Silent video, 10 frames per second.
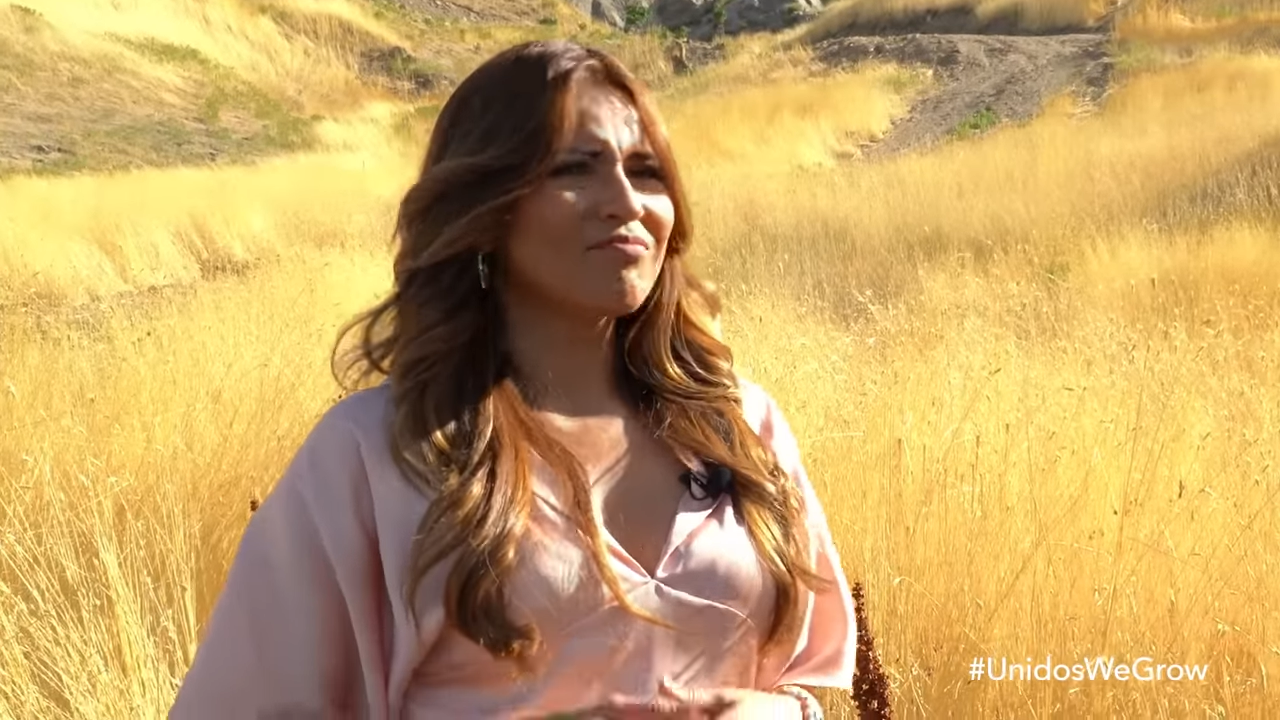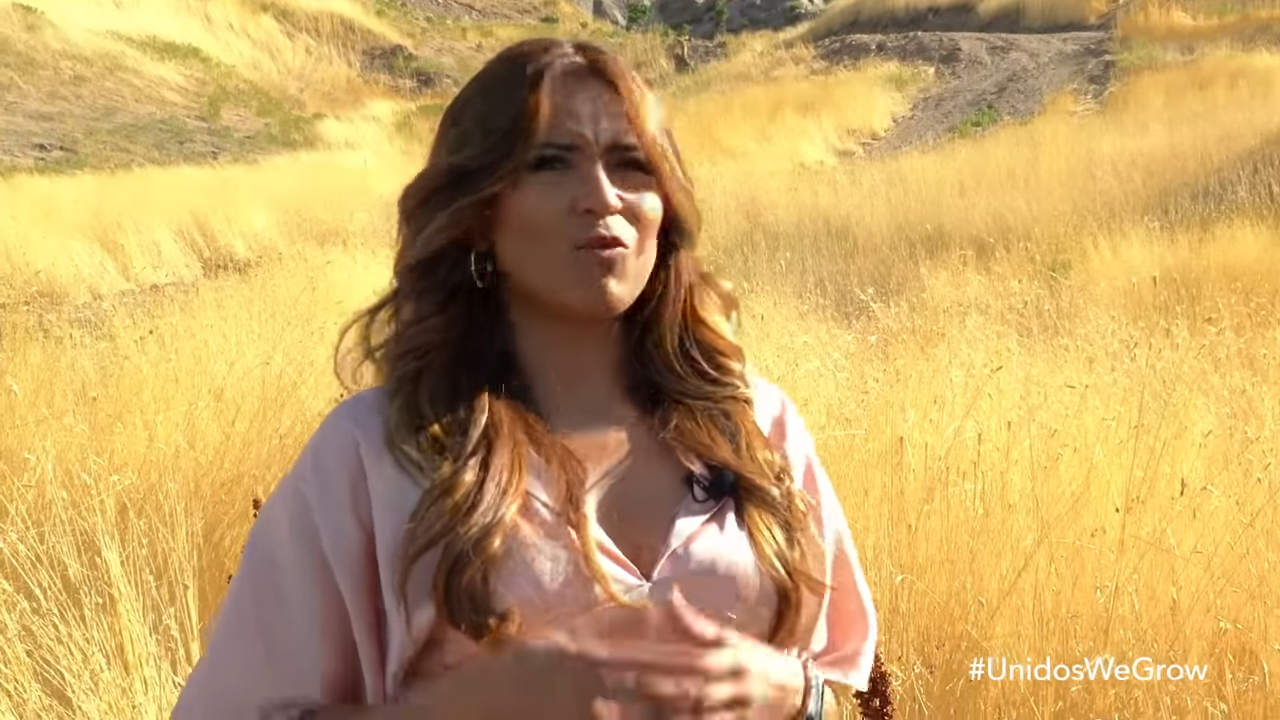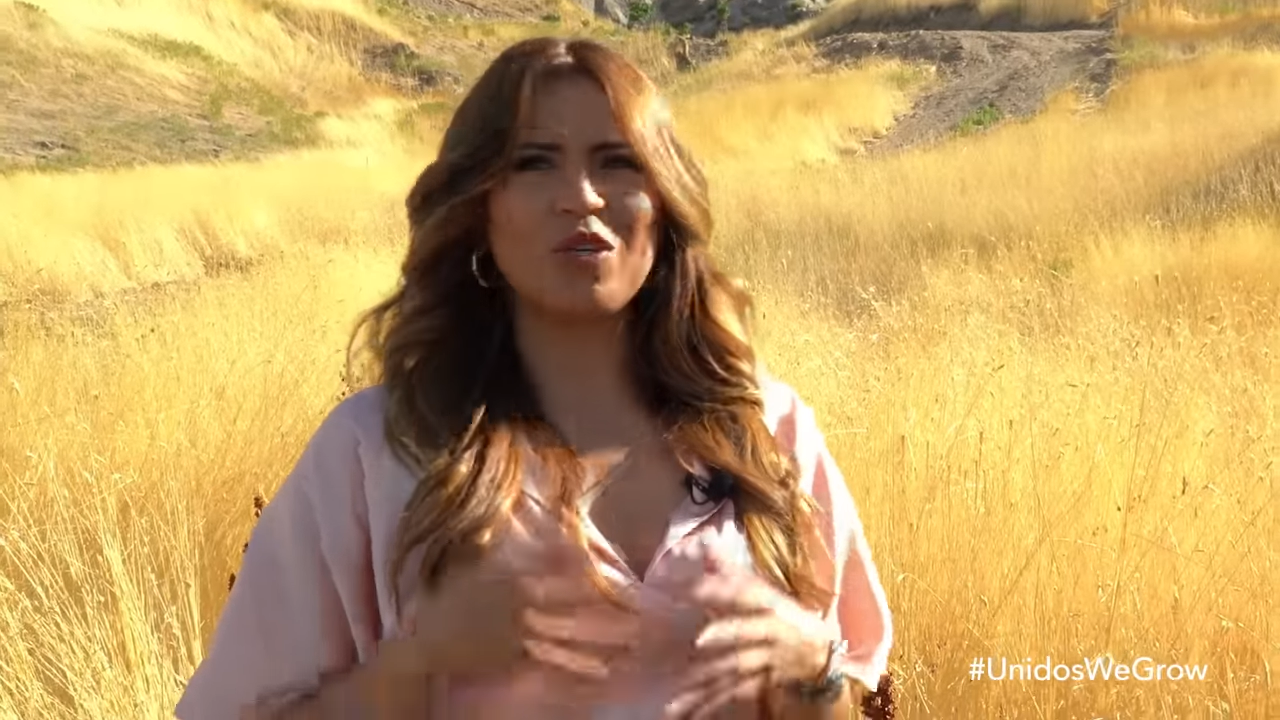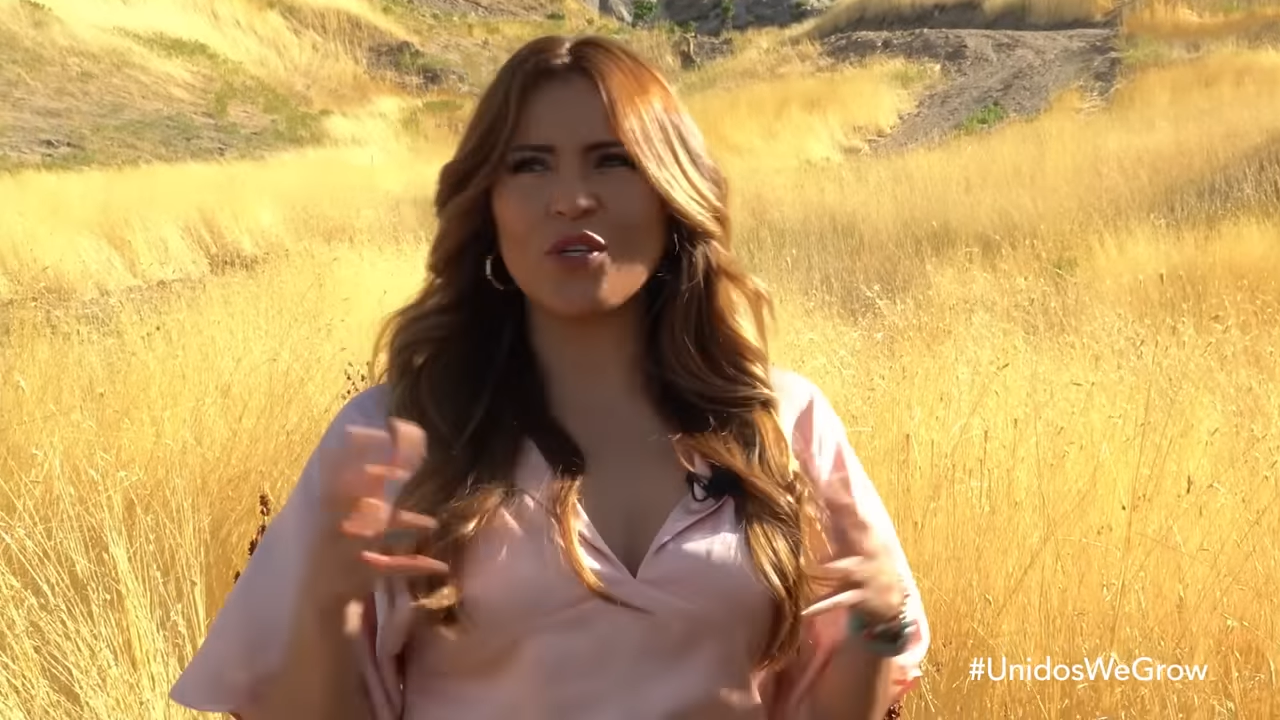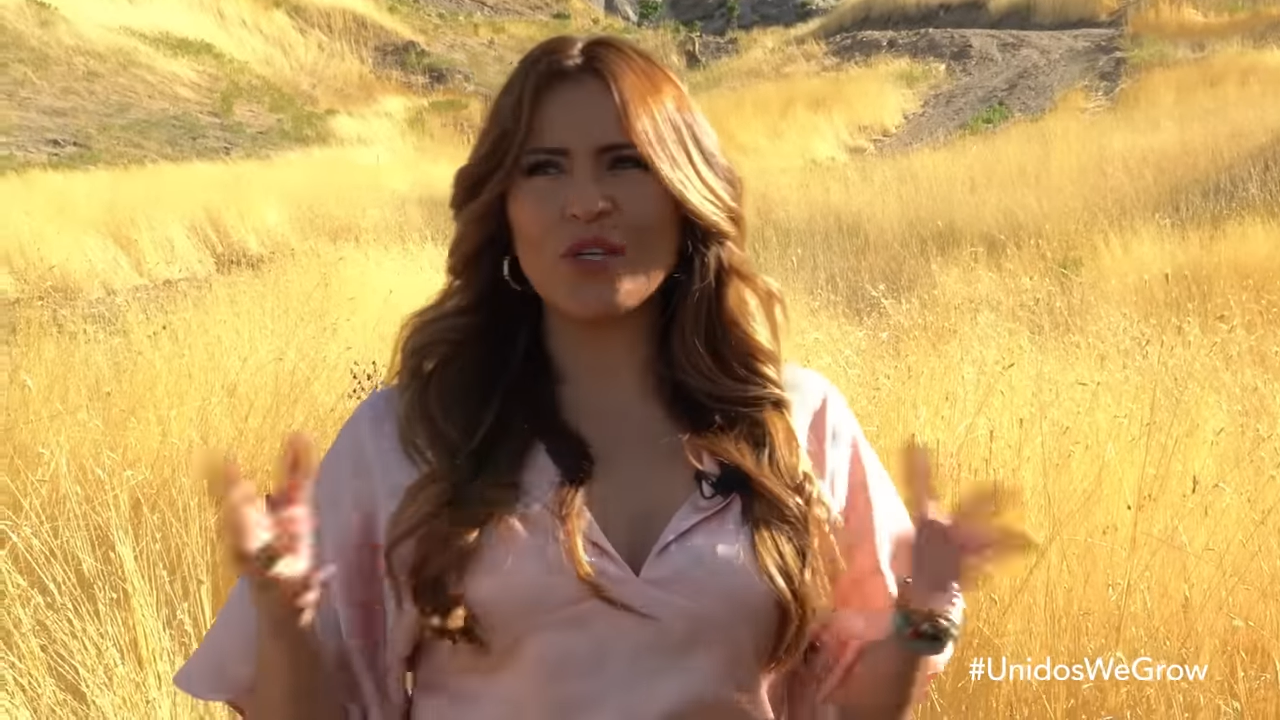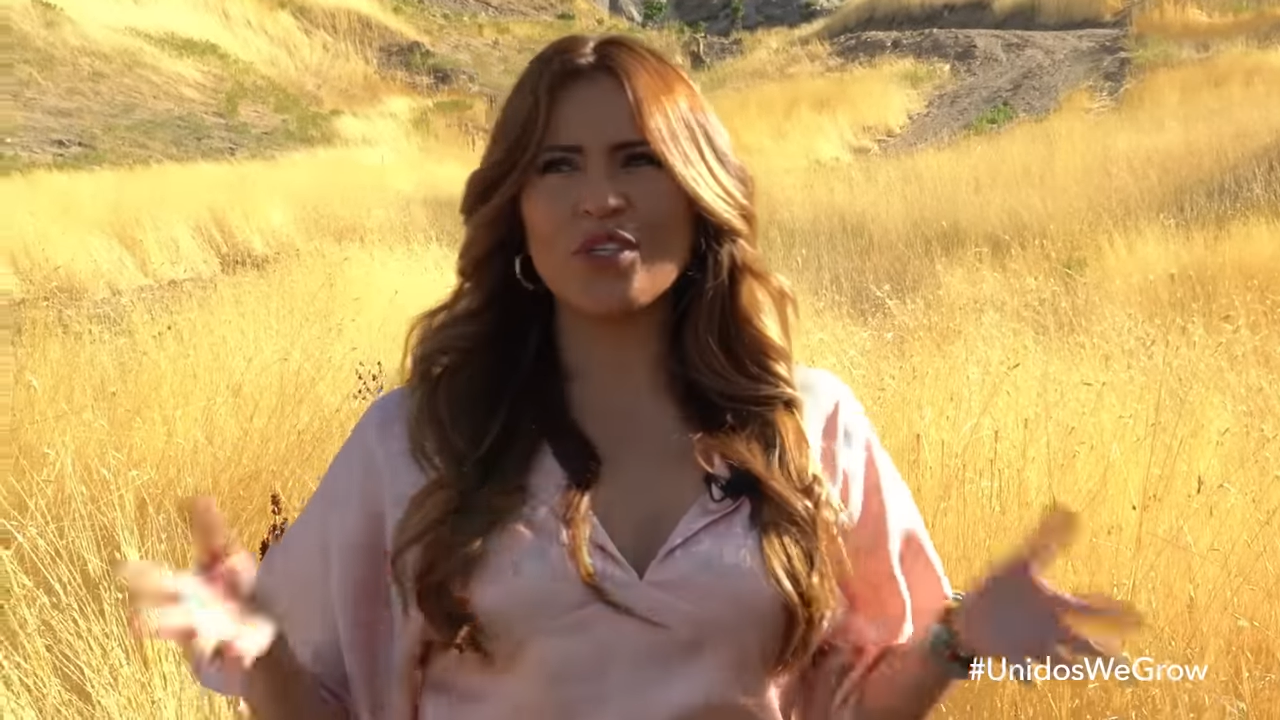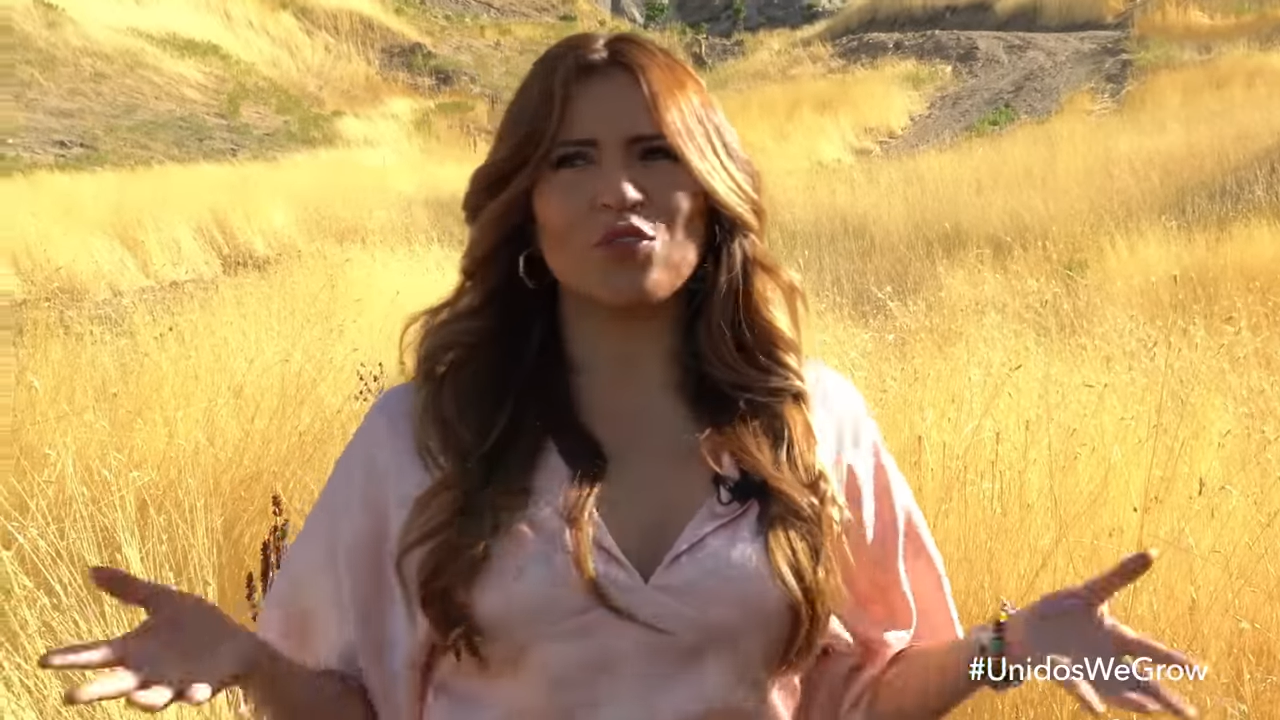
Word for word: when you're in